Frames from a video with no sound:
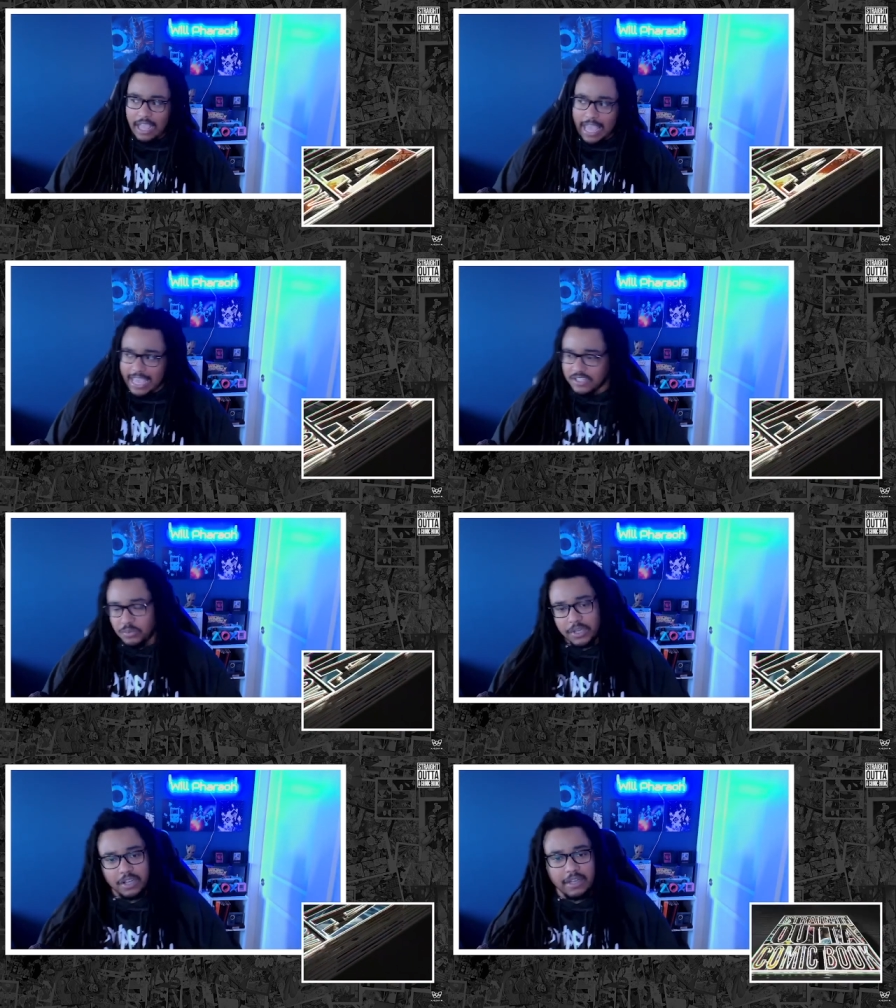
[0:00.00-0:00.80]
as
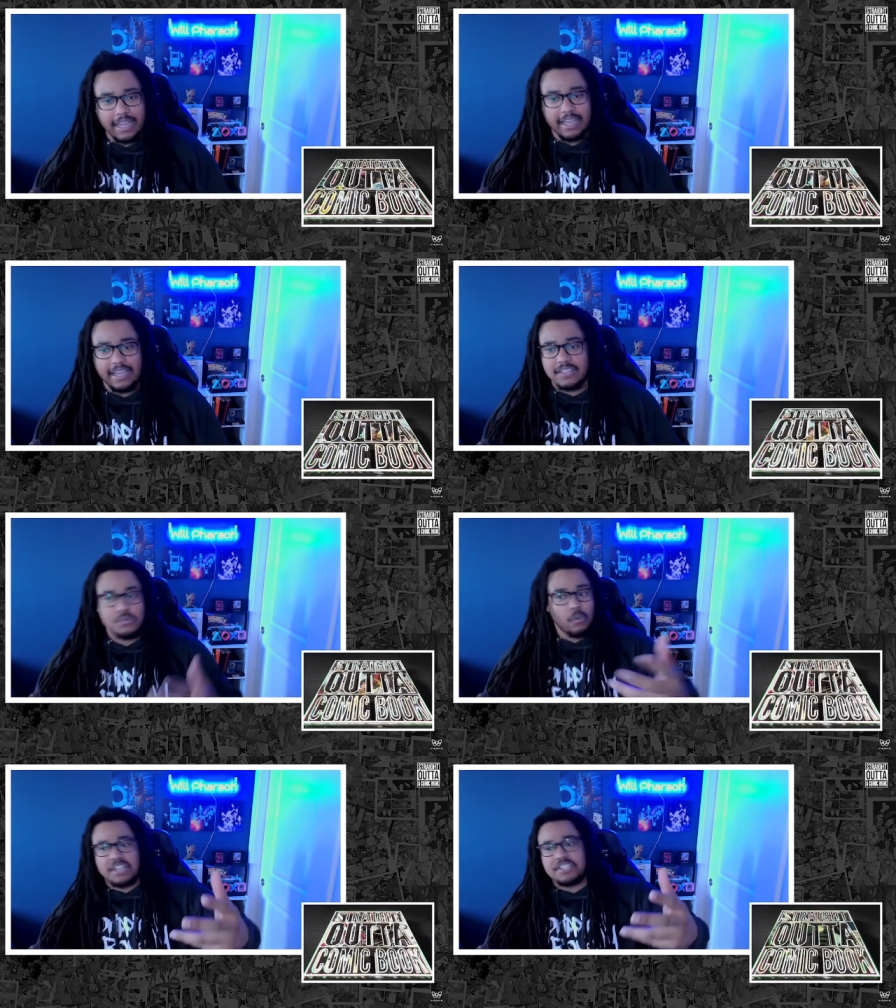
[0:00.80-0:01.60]
well as
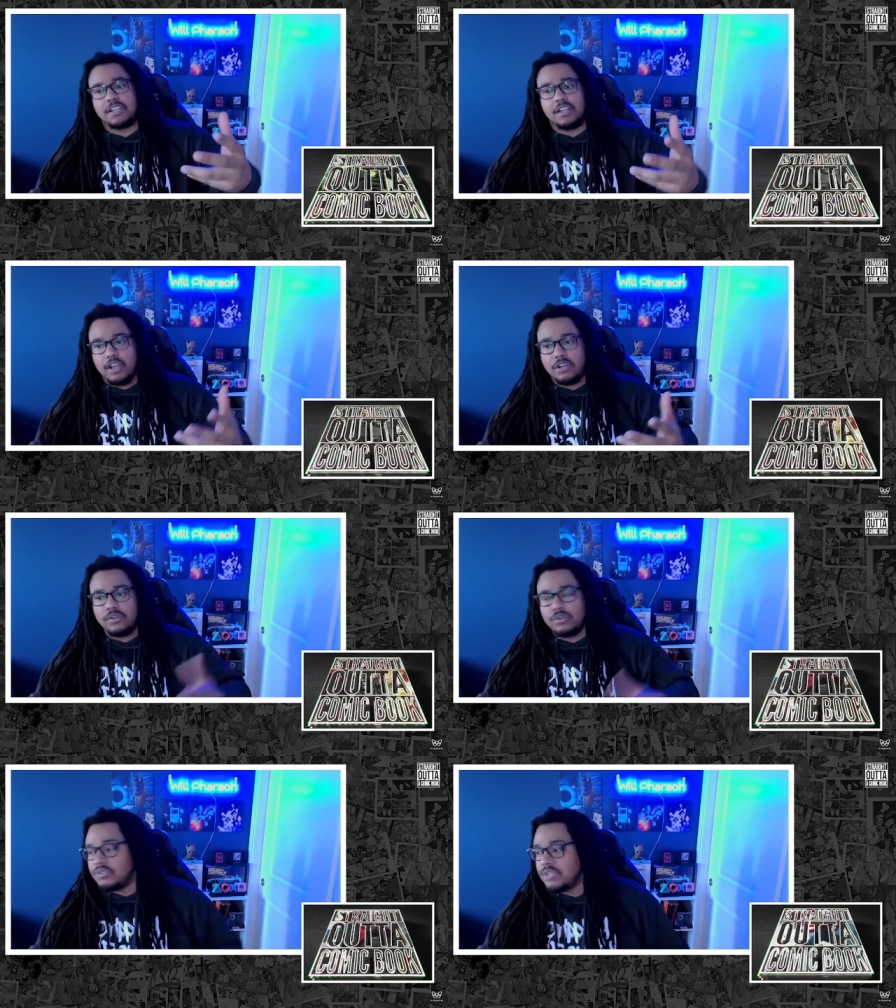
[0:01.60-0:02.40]
watching the
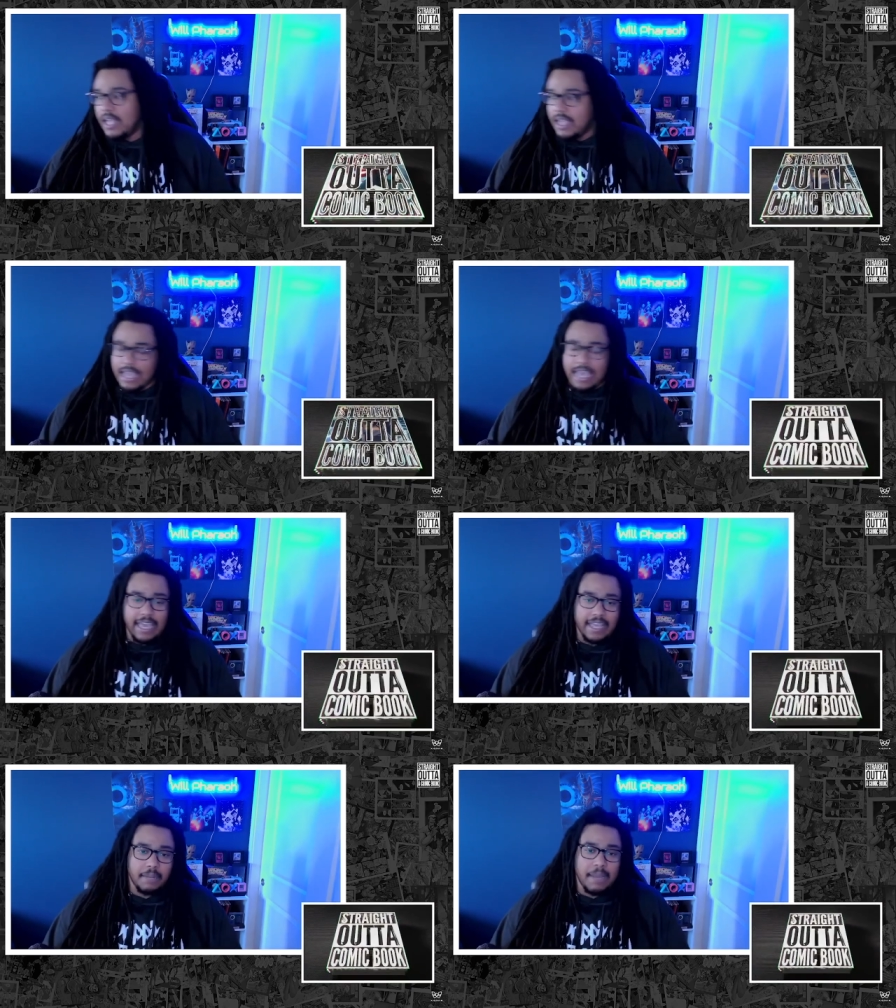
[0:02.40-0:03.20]
Knuckles,
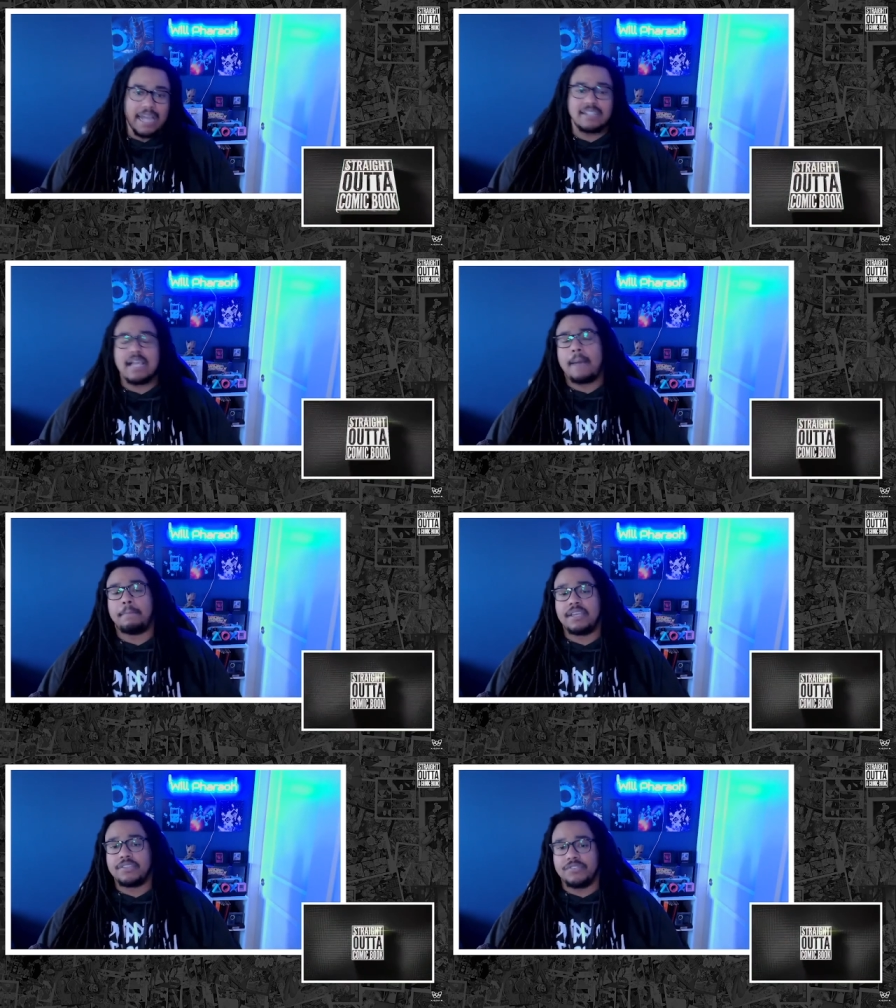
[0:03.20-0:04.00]
and my top
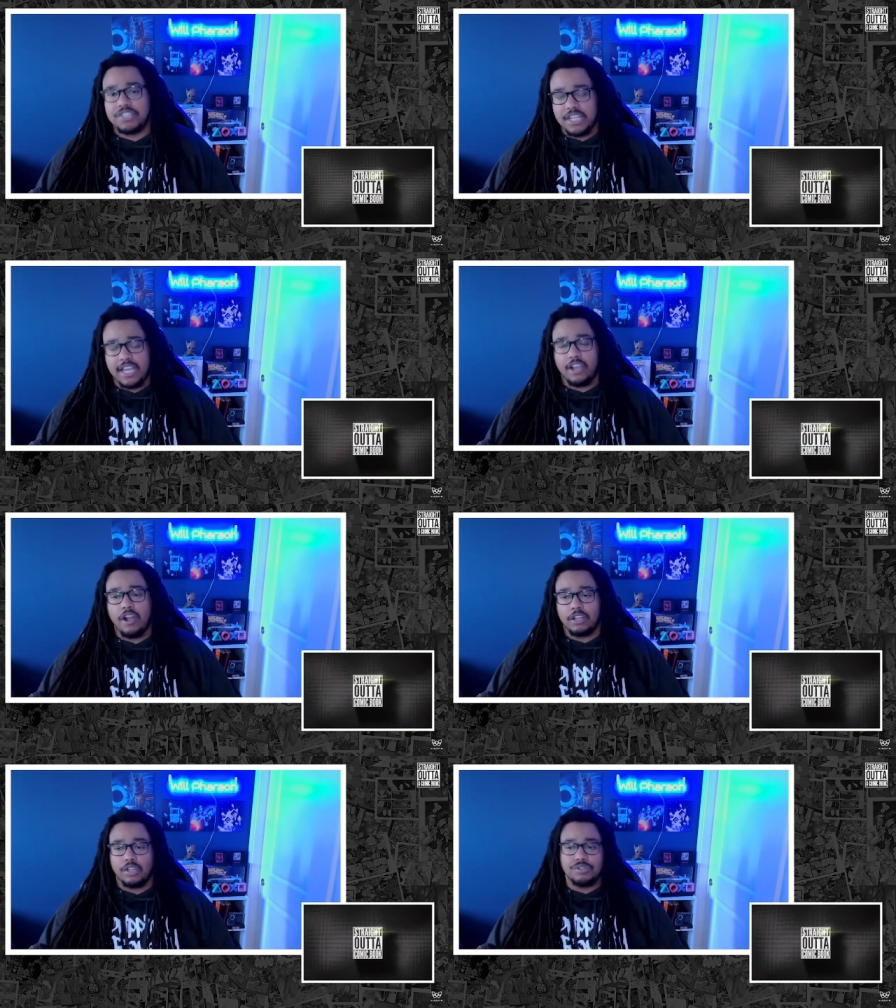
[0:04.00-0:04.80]
picks for
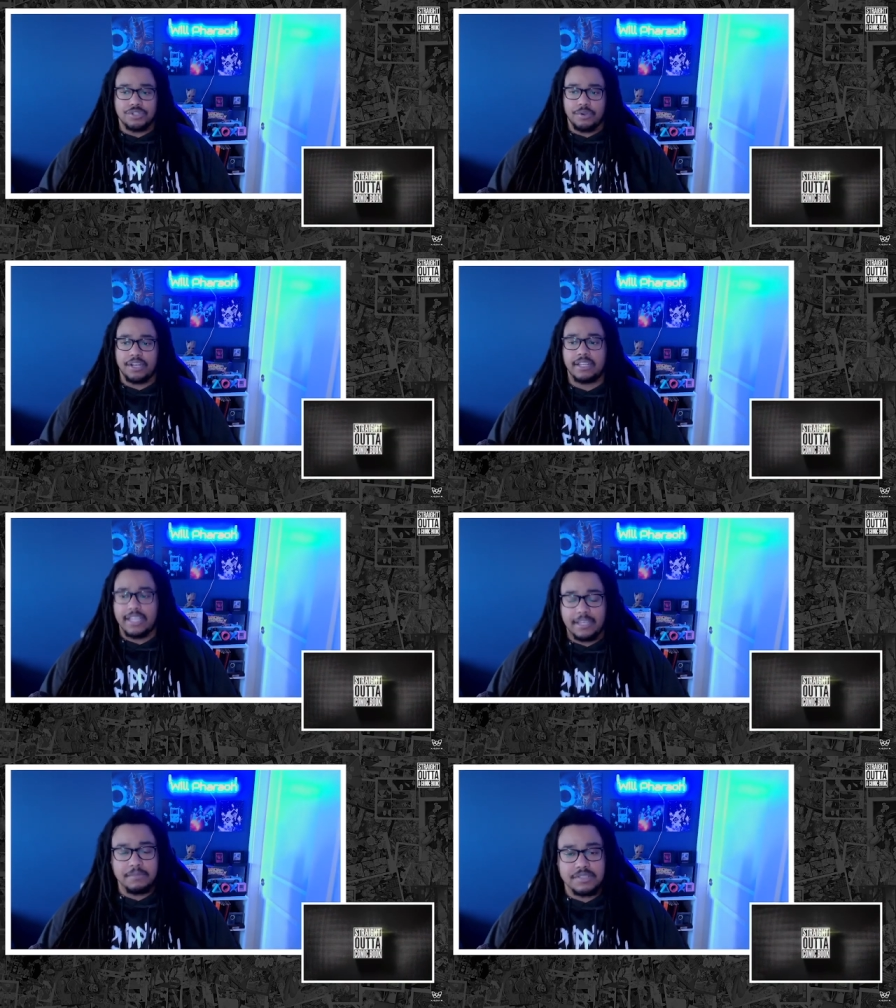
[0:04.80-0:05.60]
Giancarlo joining the
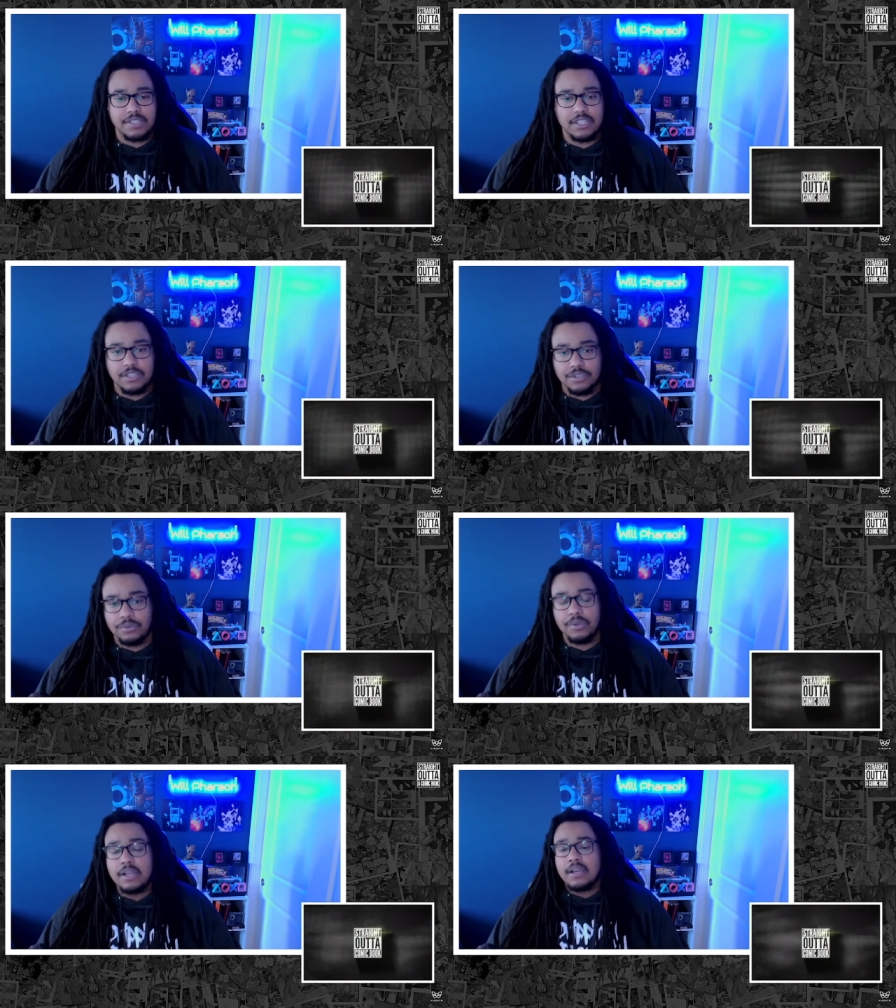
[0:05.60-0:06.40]
MCU.